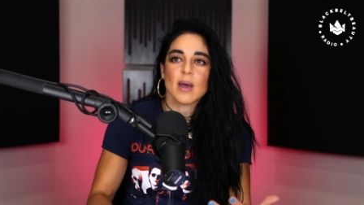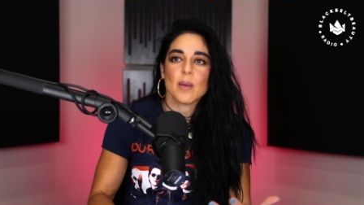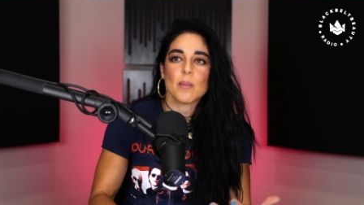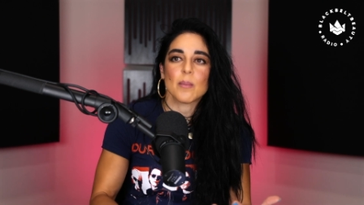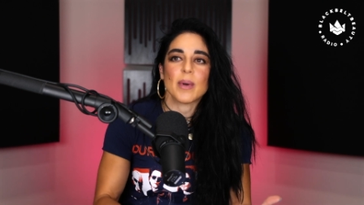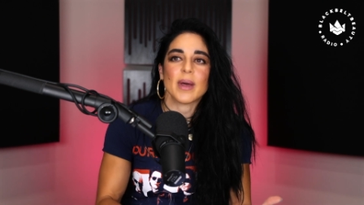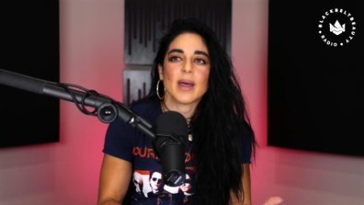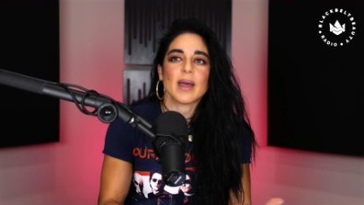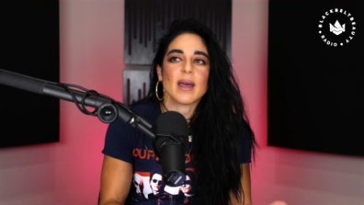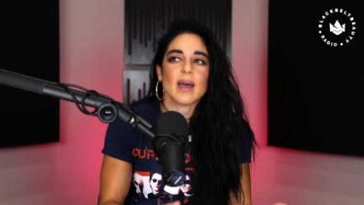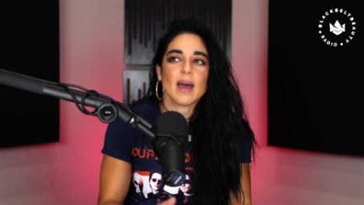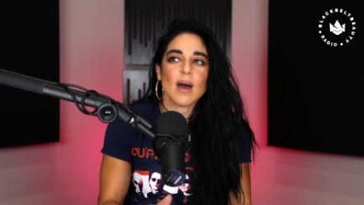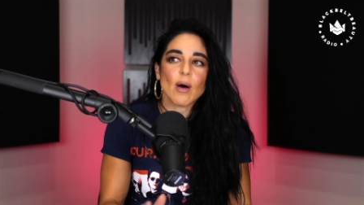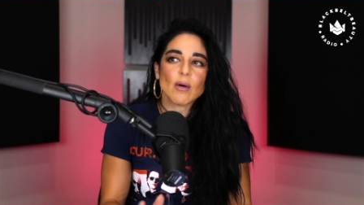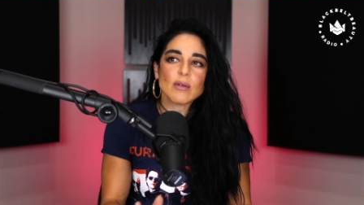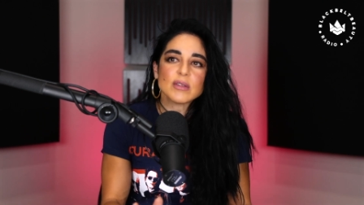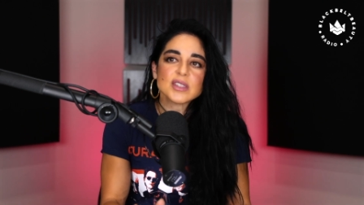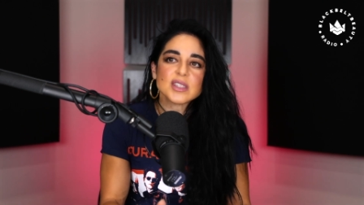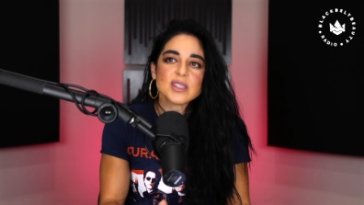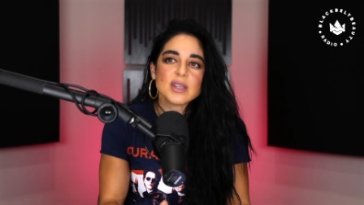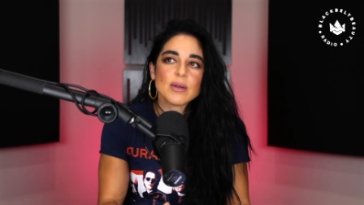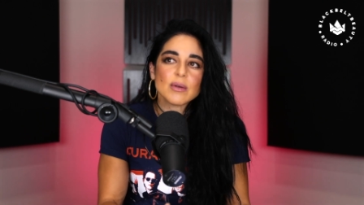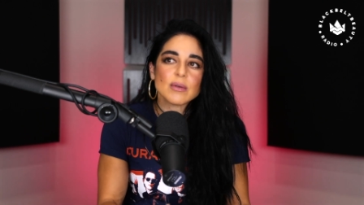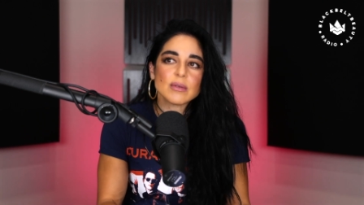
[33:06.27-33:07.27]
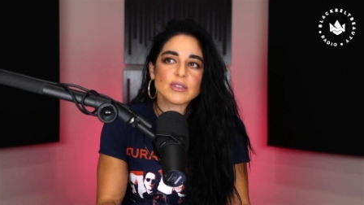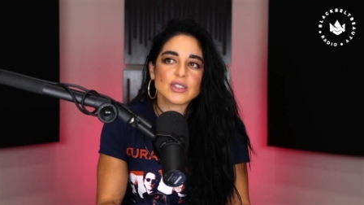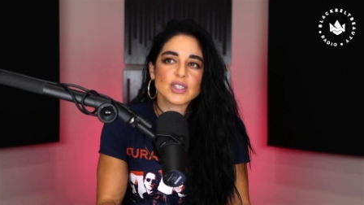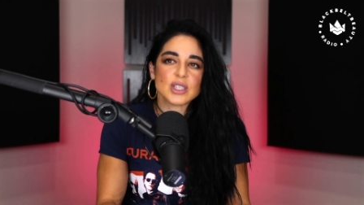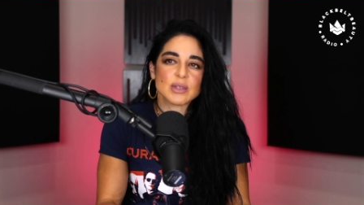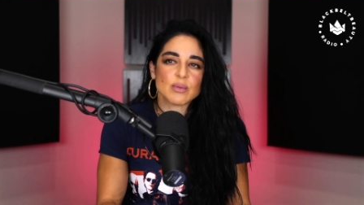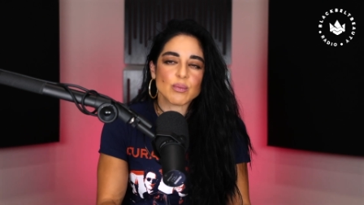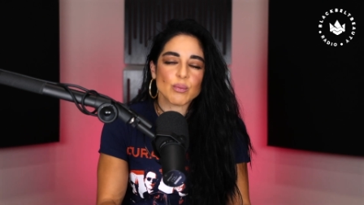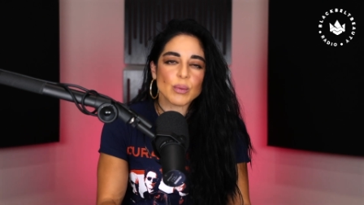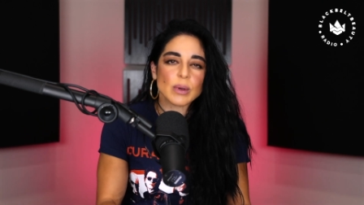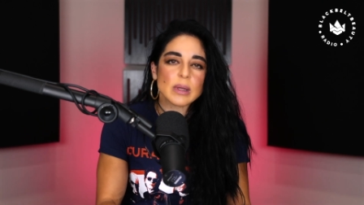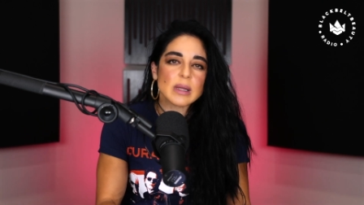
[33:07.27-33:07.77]
but also
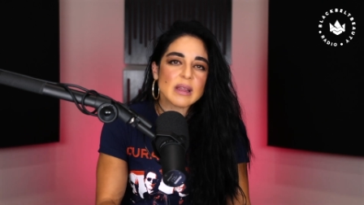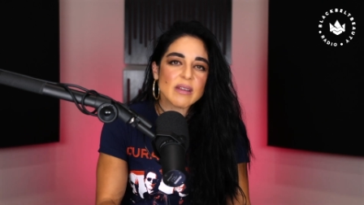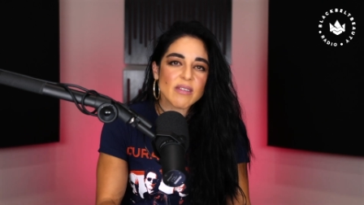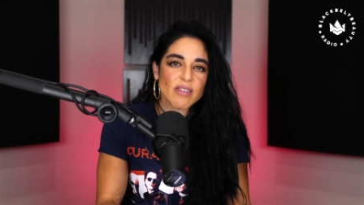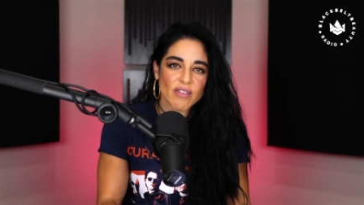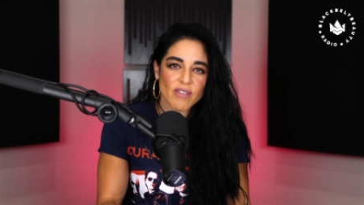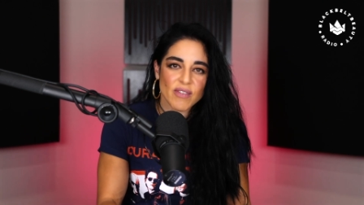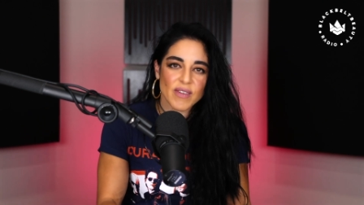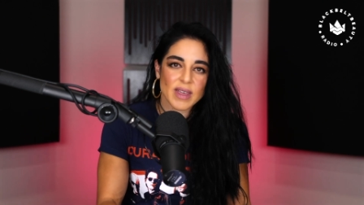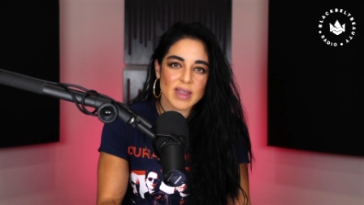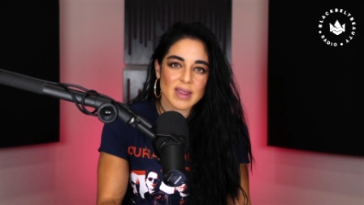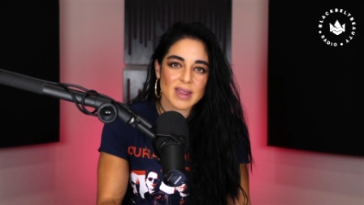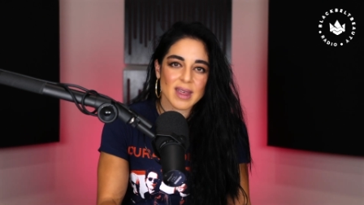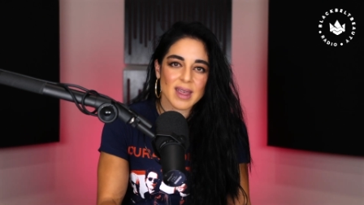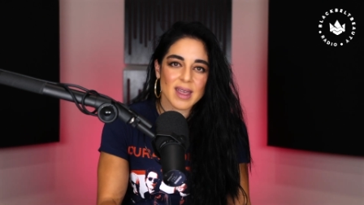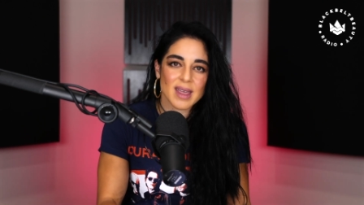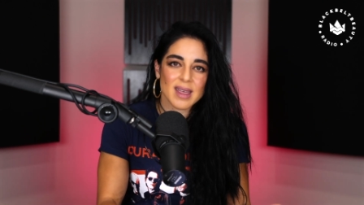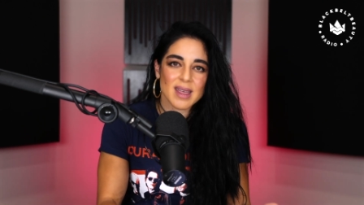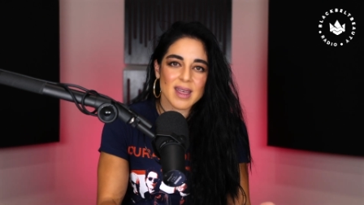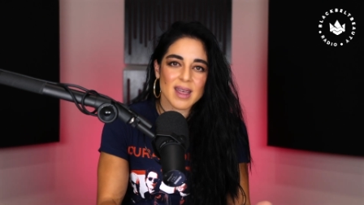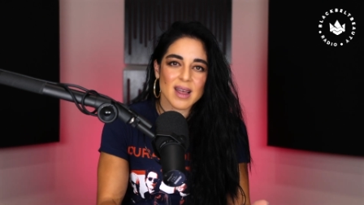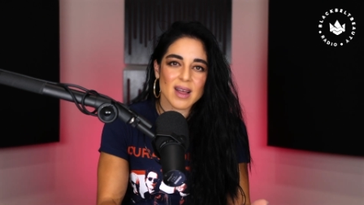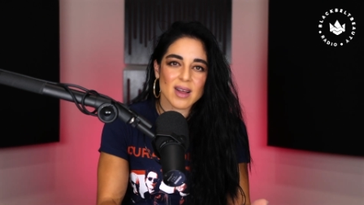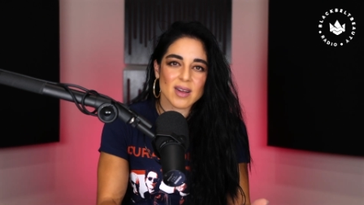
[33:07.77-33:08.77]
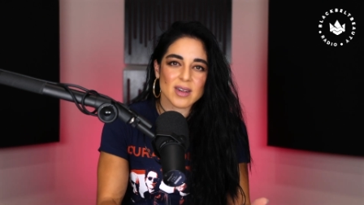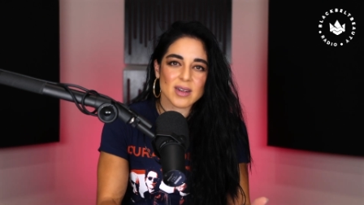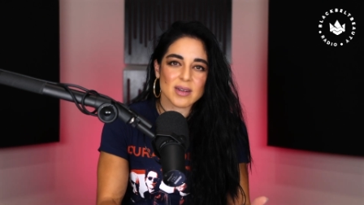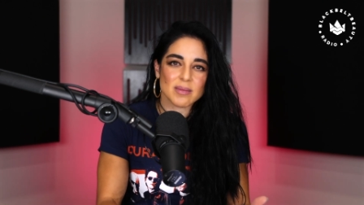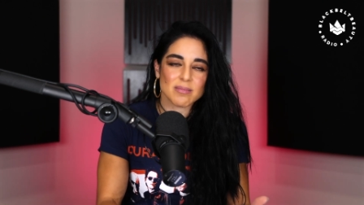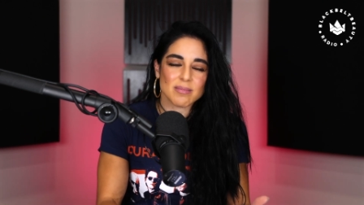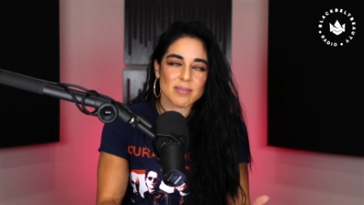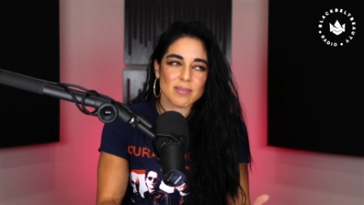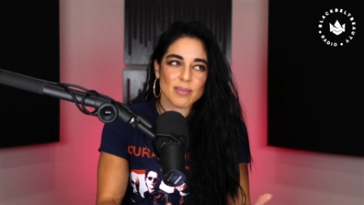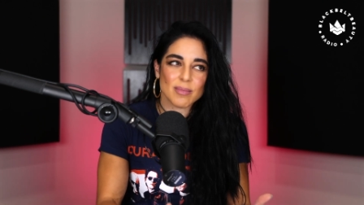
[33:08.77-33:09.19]
just really feeling uh